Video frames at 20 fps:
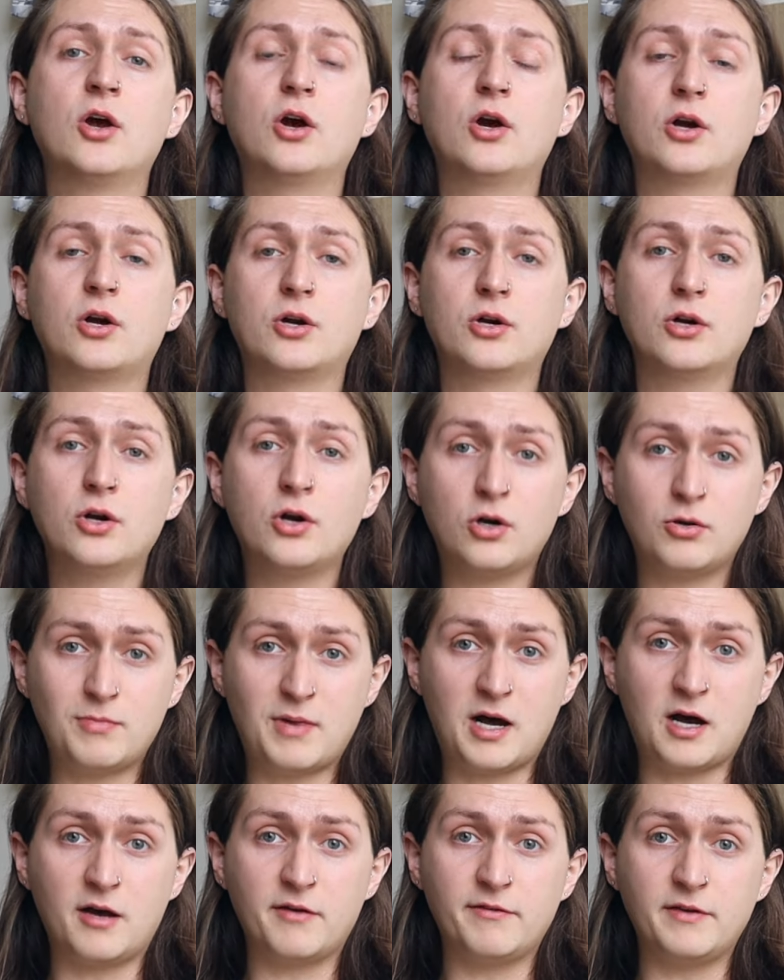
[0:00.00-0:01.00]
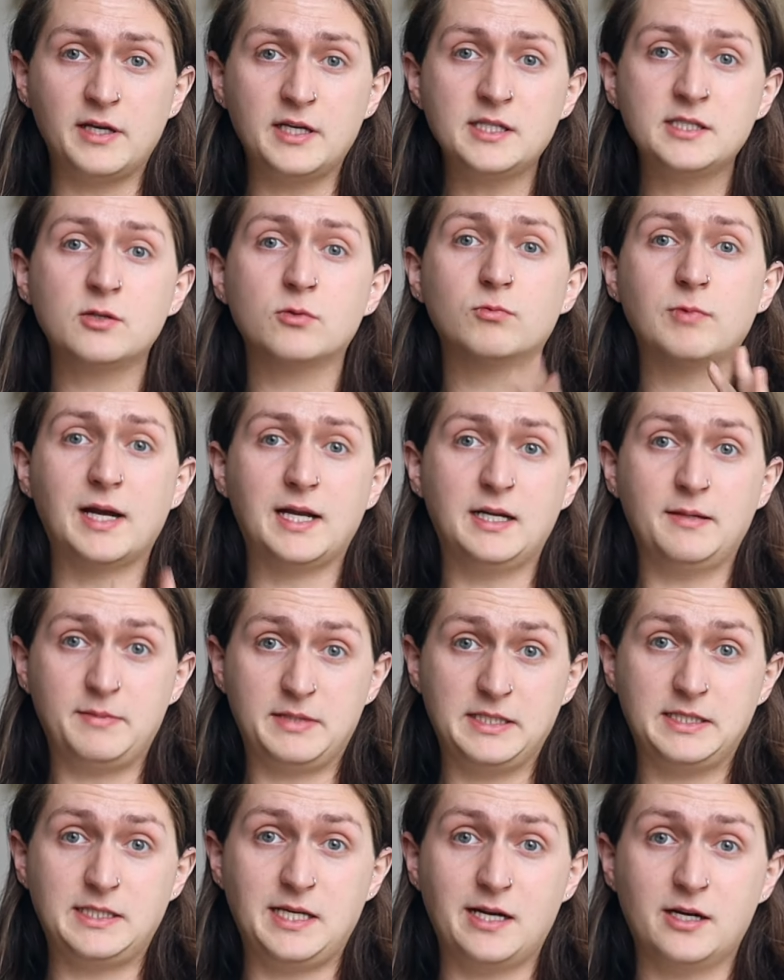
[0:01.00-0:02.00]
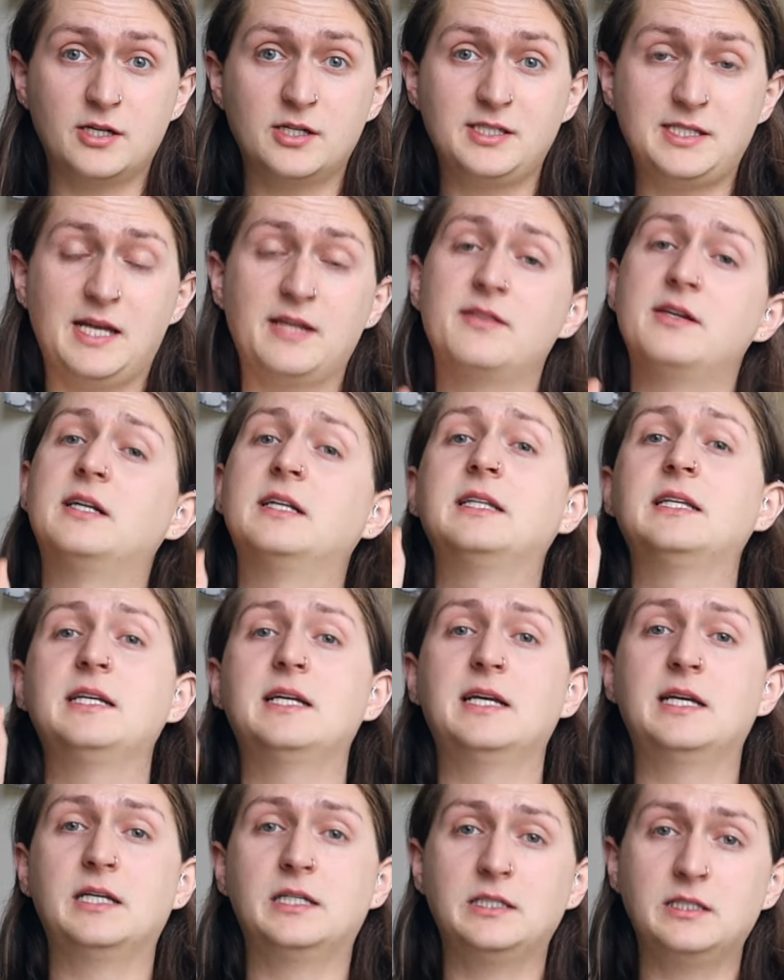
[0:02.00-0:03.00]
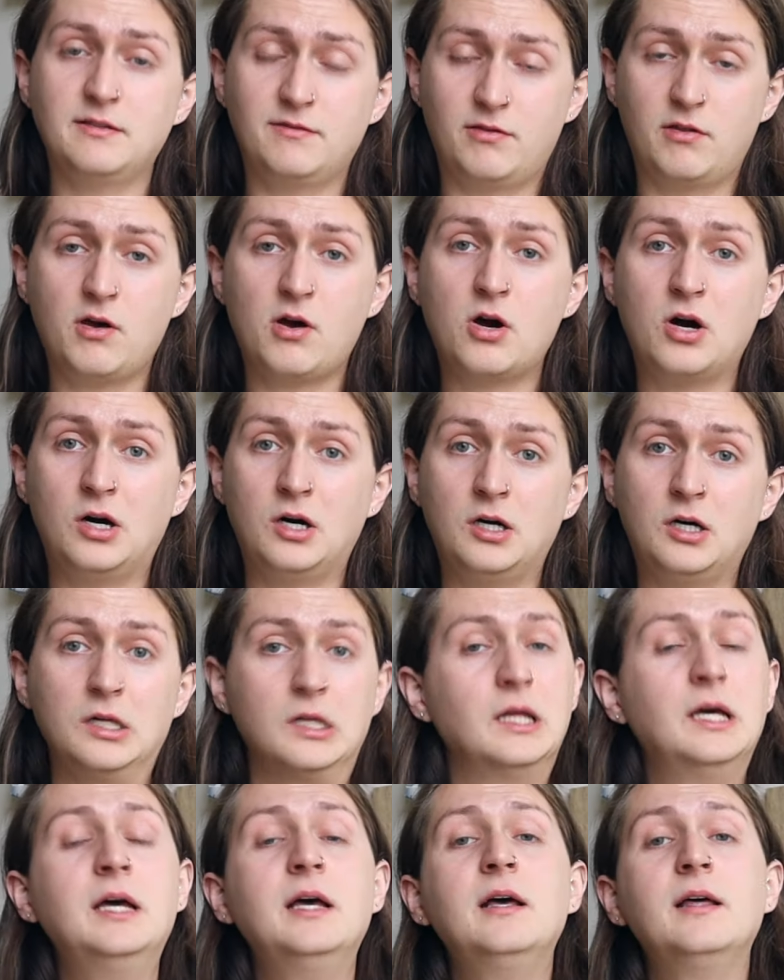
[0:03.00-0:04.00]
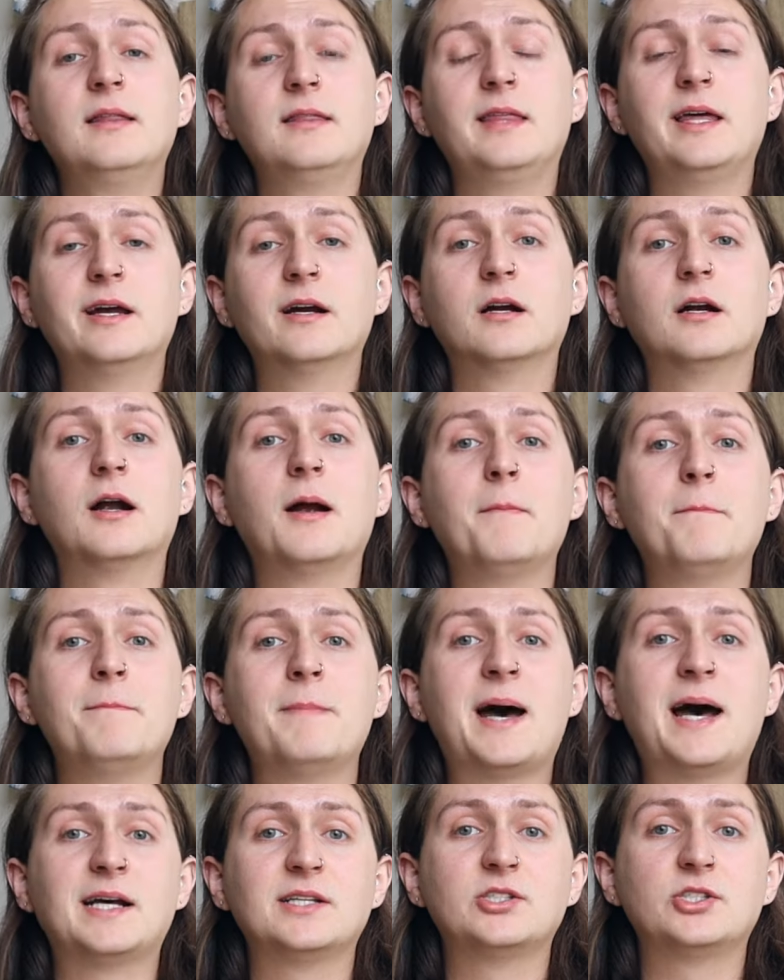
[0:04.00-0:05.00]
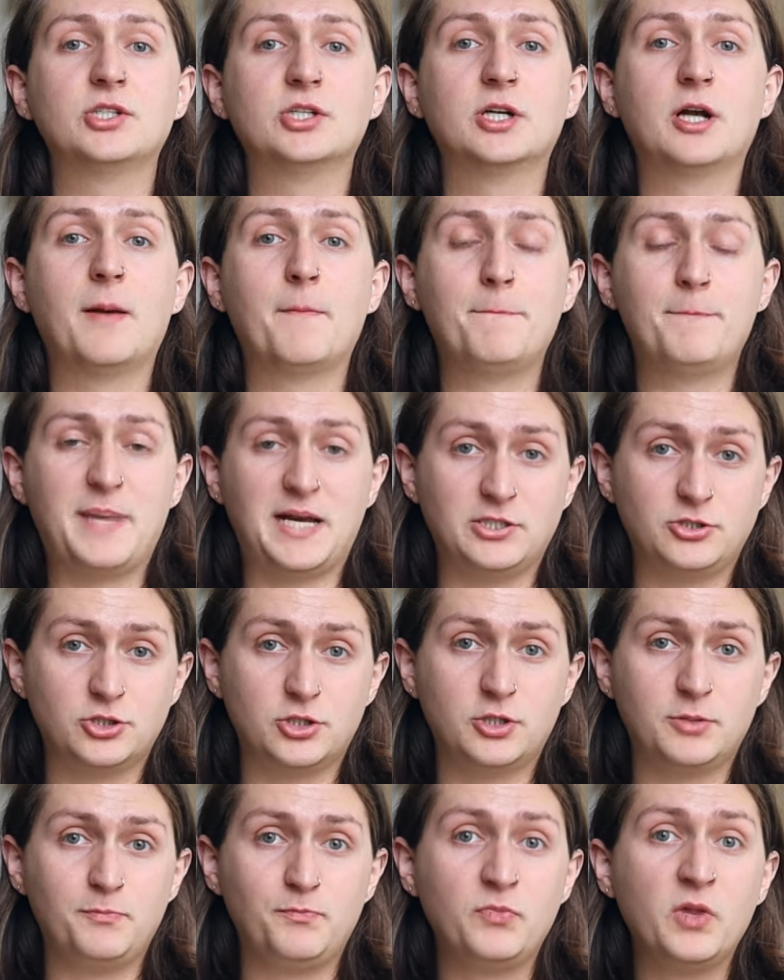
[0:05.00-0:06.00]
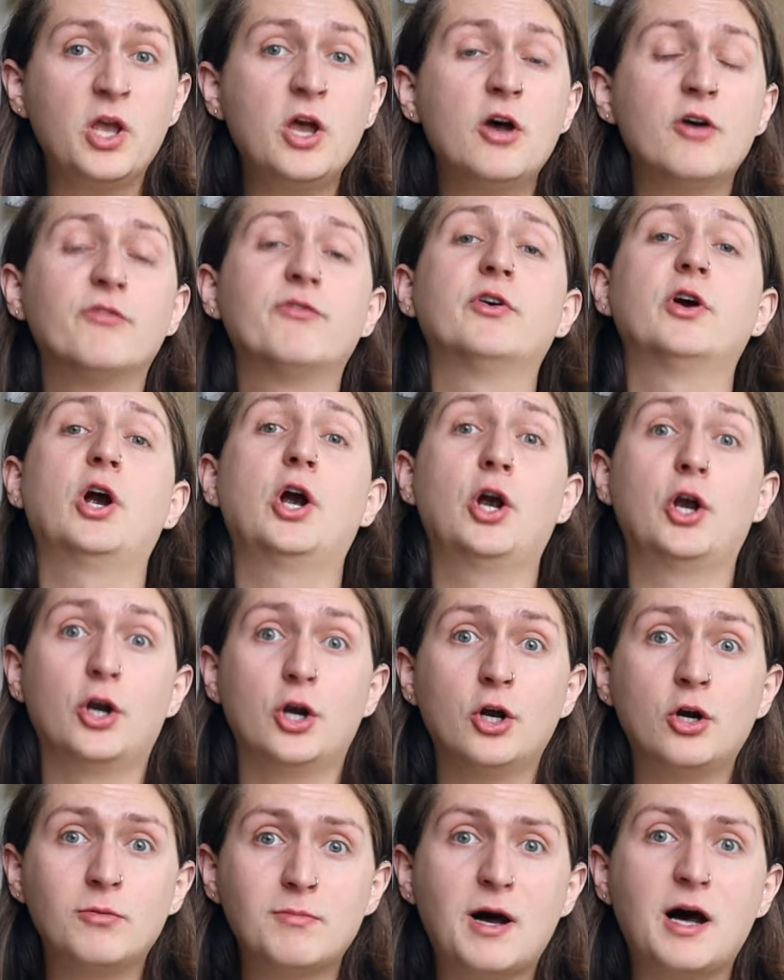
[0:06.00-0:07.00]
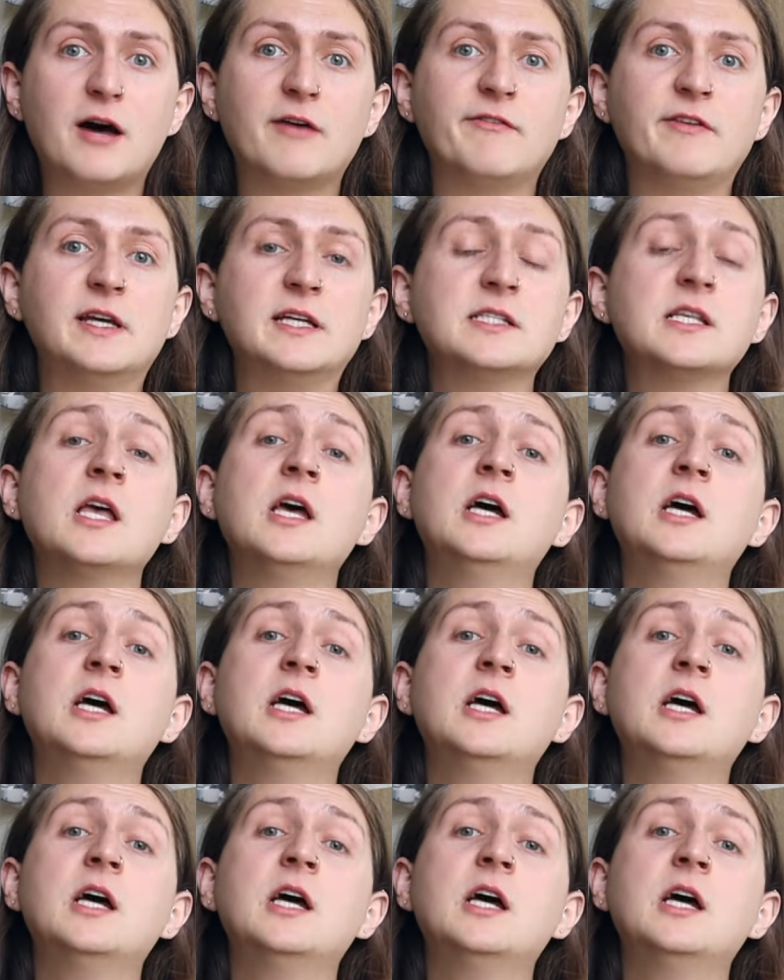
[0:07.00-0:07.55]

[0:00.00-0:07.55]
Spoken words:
her home office right up the stairs, and then at the end of the hall, their master bedroom. For her home office,